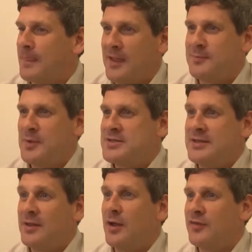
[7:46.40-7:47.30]
Especially
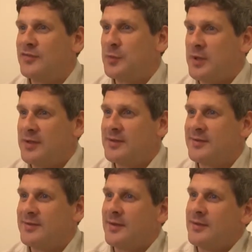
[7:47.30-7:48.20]
in the last 3
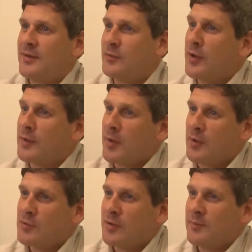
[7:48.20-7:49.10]
years running my
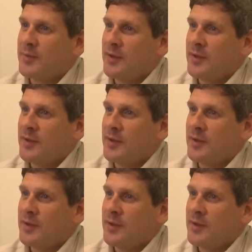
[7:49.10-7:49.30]
own company,